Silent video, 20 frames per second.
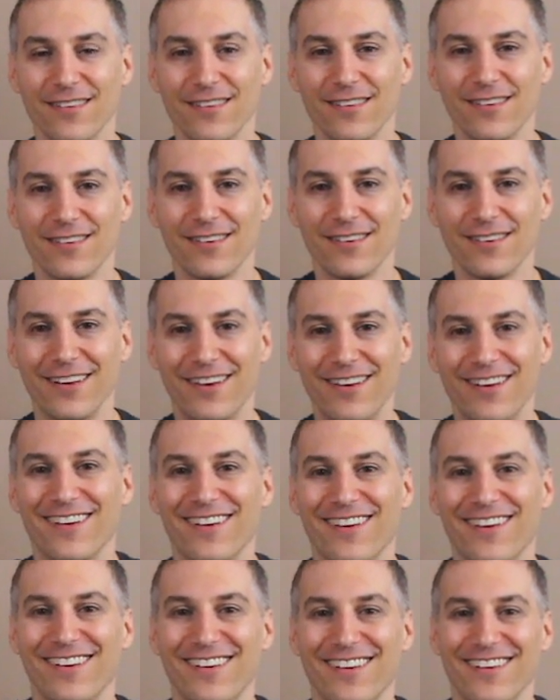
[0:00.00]

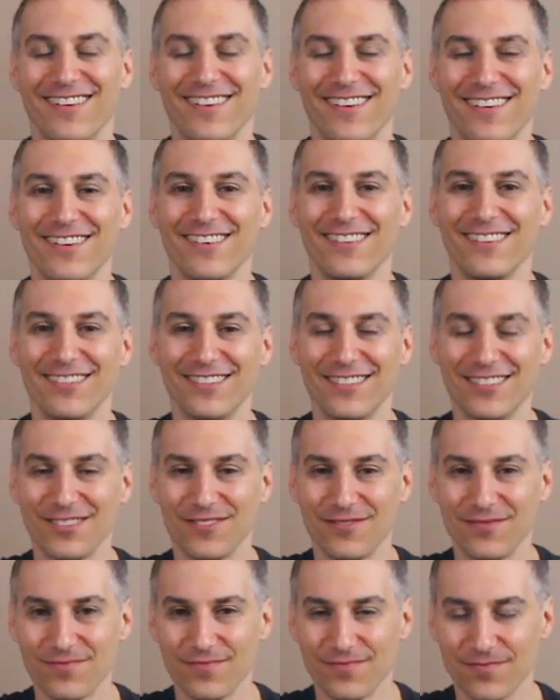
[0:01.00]

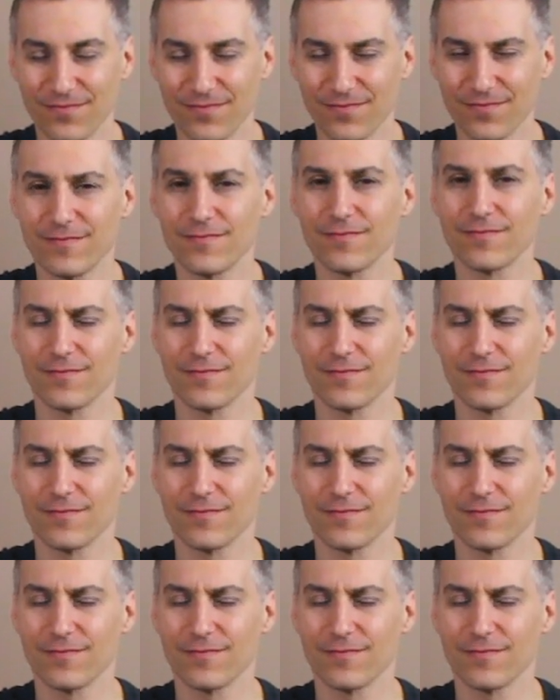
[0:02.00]
No words are spoken by the person on screen.